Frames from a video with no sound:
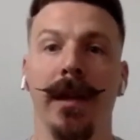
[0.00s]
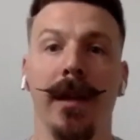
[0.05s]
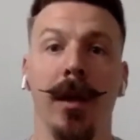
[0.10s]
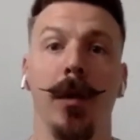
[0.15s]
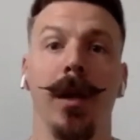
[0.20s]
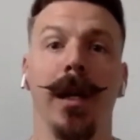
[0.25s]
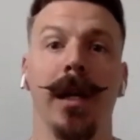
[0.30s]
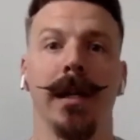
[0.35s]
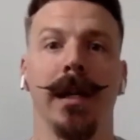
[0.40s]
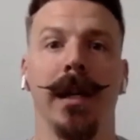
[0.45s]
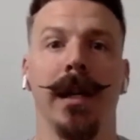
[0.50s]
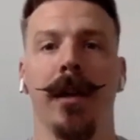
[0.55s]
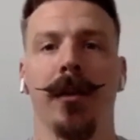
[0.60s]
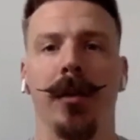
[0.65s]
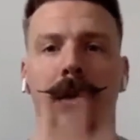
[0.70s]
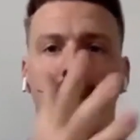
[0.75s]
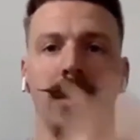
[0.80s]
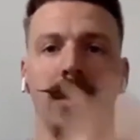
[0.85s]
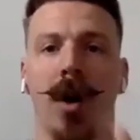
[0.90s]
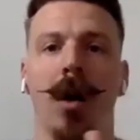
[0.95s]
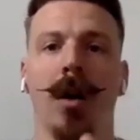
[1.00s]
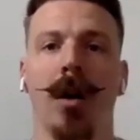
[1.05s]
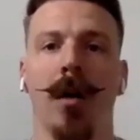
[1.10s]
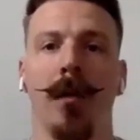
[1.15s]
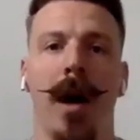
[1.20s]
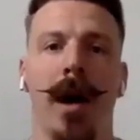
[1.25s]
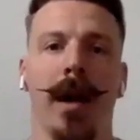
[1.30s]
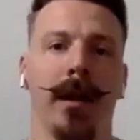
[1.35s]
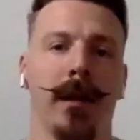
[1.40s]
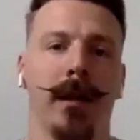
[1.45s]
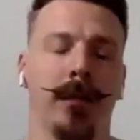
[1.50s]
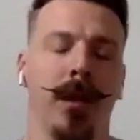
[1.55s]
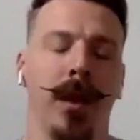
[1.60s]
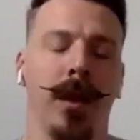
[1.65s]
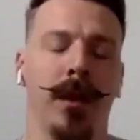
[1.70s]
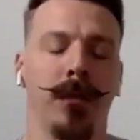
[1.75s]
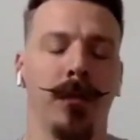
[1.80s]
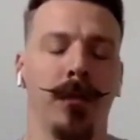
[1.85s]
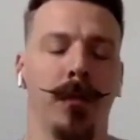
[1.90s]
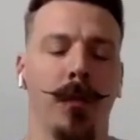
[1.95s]
And then we get together and talk about it
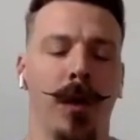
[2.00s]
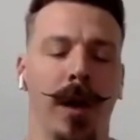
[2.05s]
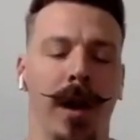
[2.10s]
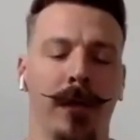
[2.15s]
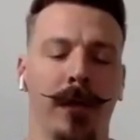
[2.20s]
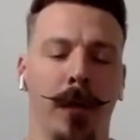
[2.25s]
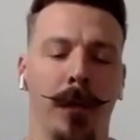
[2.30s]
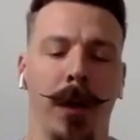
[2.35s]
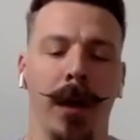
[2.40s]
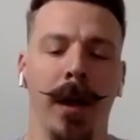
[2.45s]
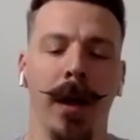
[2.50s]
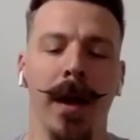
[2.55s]
and whatever. But